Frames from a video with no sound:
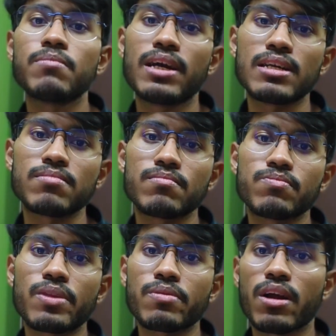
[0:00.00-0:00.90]
my
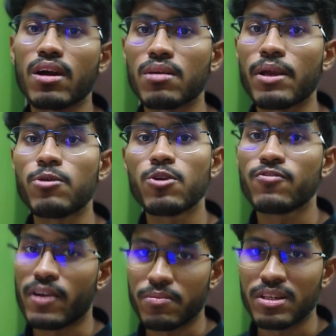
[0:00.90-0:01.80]
YouTube
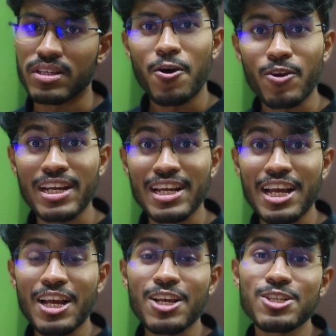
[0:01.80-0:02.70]
family. Okay.
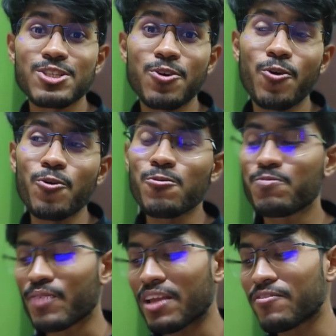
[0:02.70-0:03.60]
So
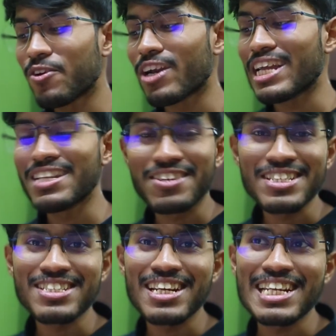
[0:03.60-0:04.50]
if you're
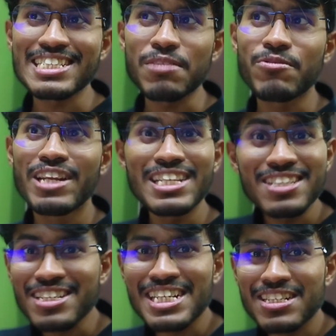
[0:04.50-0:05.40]
interested in some
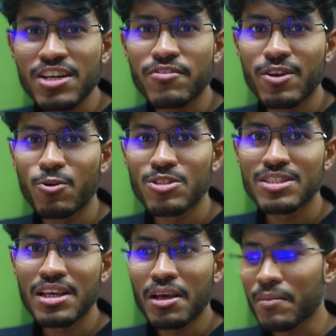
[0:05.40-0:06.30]
research
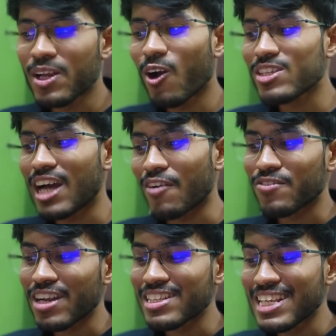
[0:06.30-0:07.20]
interviews, because
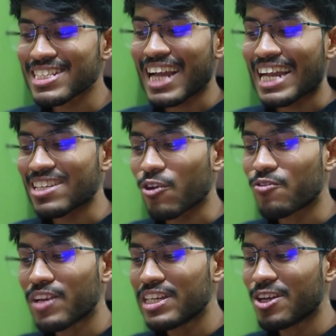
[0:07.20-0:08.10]
after this kind of
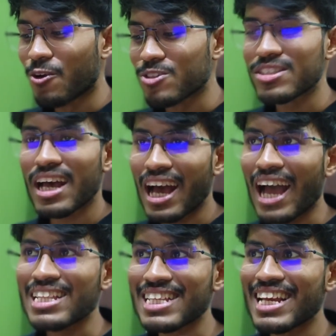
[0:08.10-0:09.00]
videos,
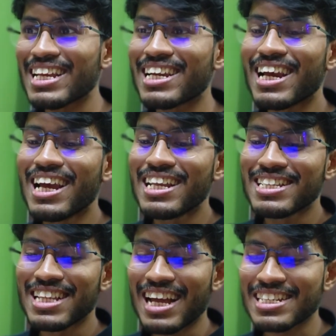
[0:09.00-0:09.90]
I think
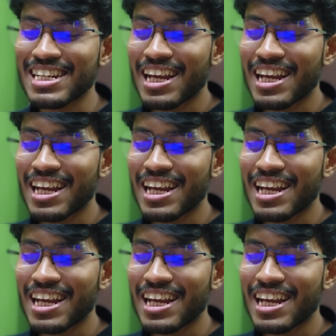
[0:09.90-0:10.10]
that